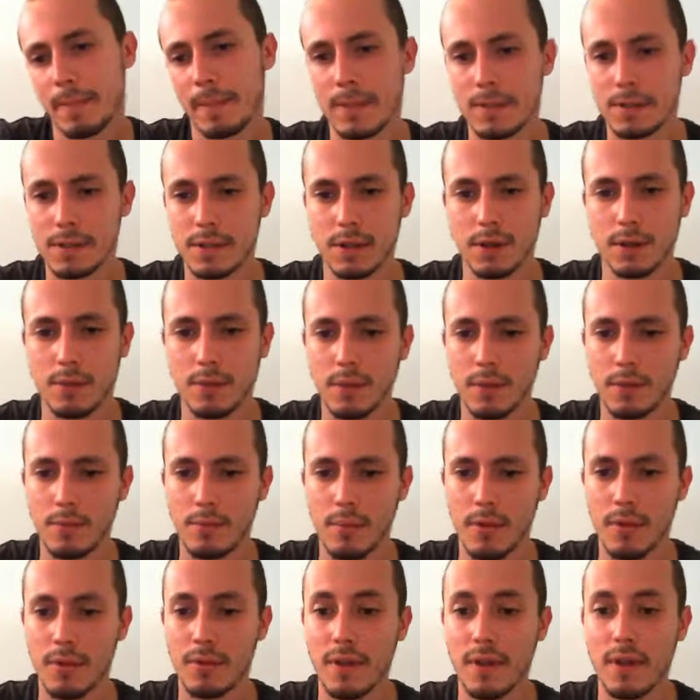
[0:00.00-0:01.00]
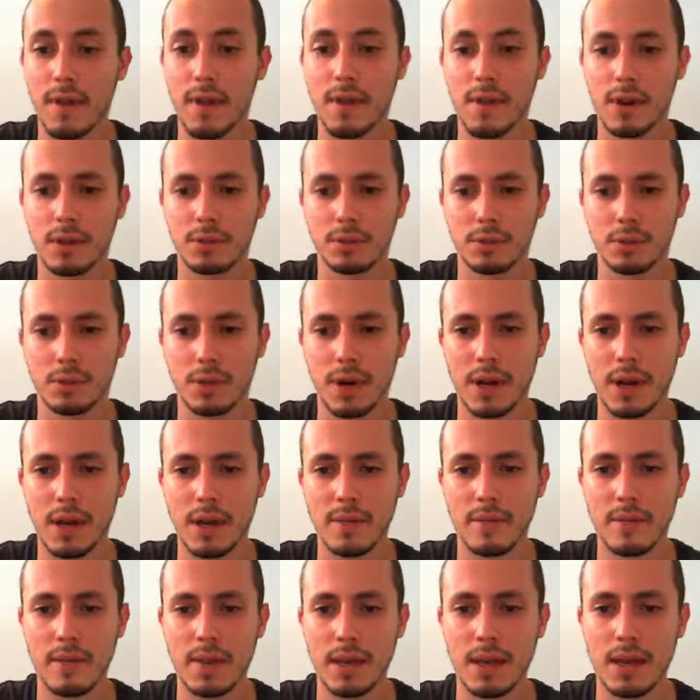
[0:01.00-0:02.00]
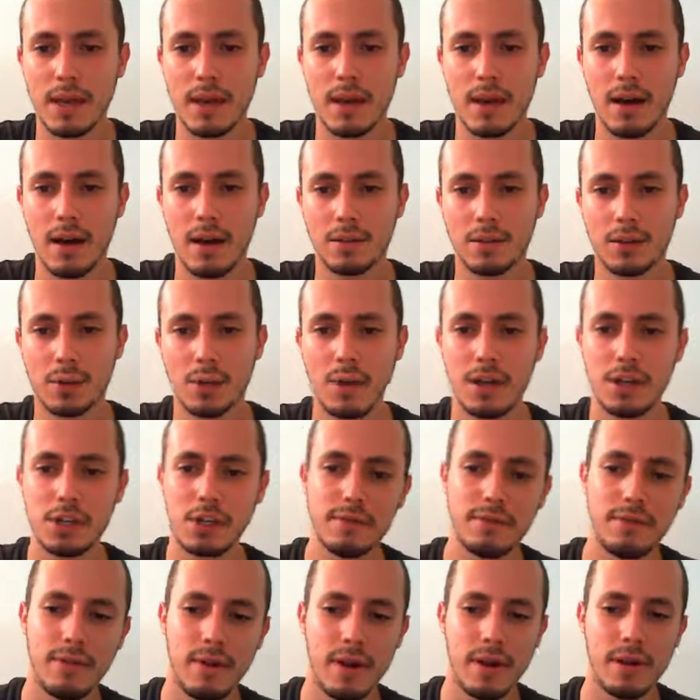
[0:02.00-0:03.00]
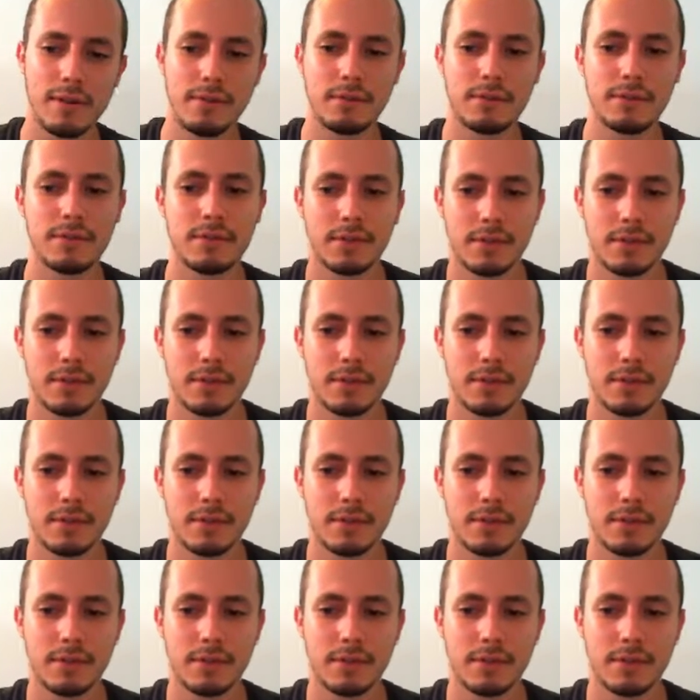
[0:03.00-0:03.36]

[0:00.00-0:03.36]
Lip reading: So more than enough to win. After queen g5,